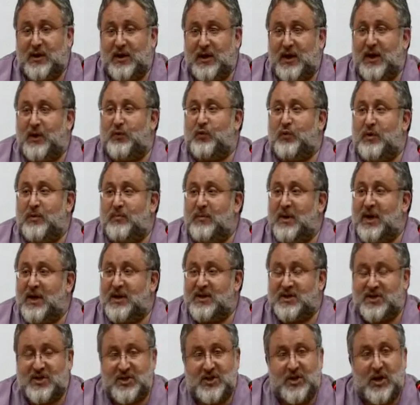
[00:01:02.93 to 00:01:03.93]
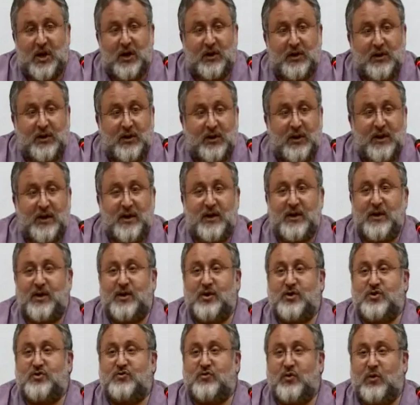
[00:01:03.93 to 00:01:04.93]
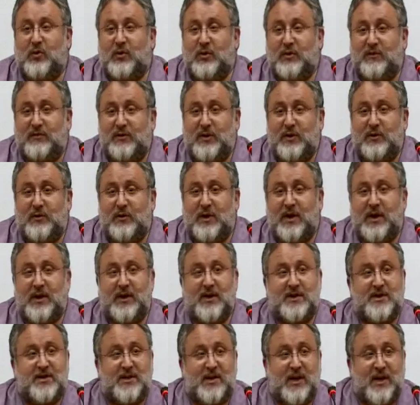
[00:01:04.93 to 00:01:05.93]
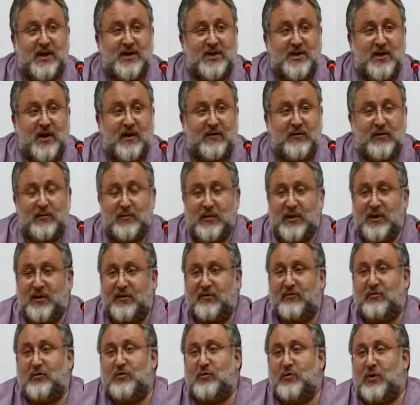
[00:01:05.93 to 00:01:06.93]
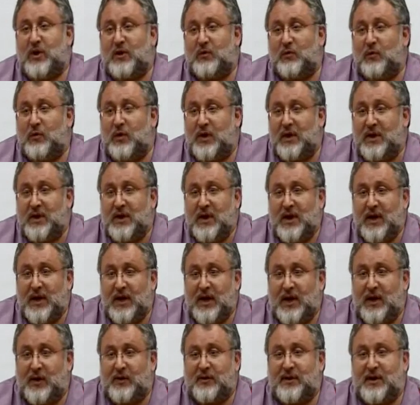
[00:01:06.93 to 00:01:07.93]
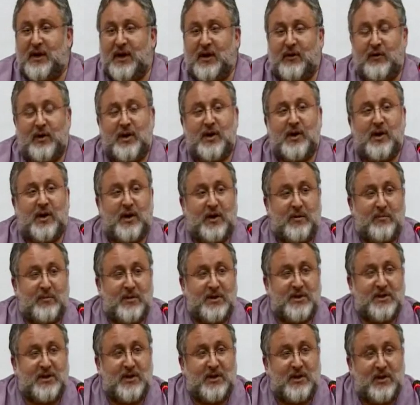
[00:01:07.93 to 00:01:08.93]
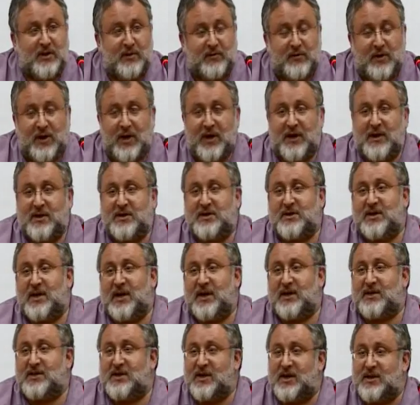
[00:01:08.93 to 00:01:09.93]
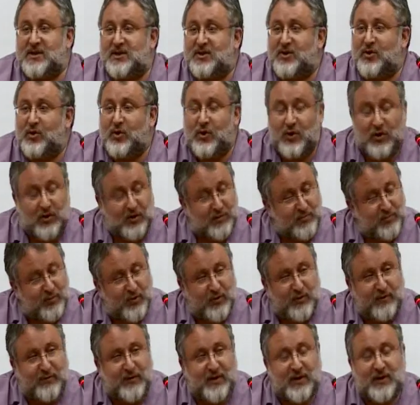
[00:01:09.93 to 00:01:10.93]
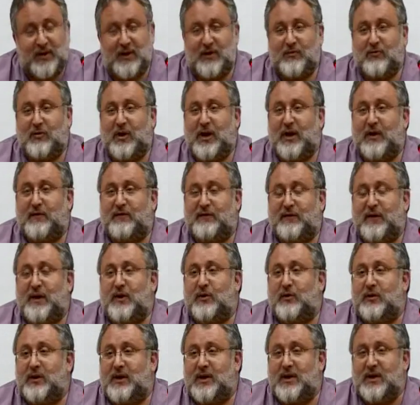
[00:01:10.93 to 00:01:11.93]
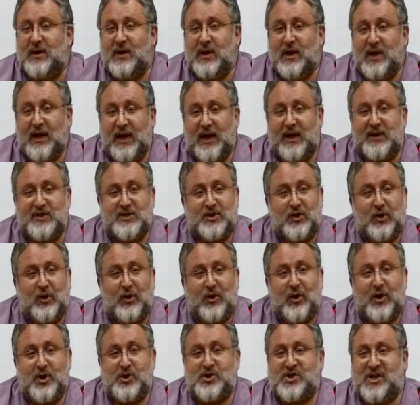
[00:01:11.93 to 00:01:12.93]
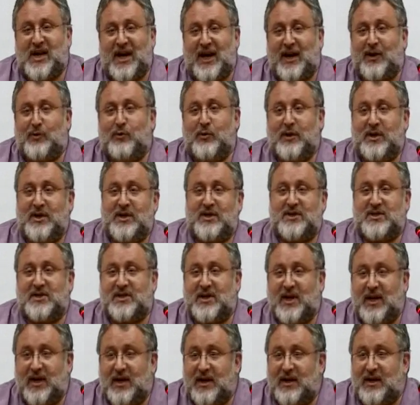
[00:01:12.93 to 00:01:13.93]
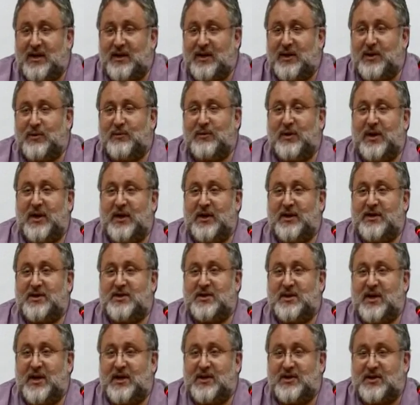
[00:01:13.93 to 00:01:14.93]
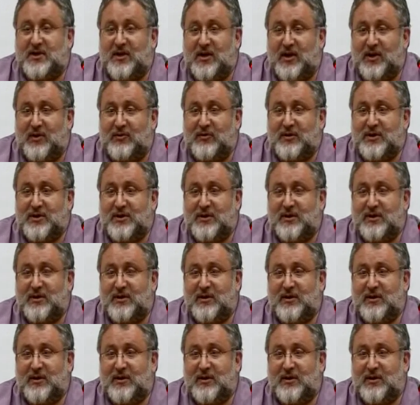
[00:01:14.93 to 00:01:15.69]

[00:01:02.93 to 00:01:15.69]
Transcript: It remains solidly in control of the United States government through what one healthcare economist in the United States has called, perfectly rare, fairly, its large equity stake in the United States Congress.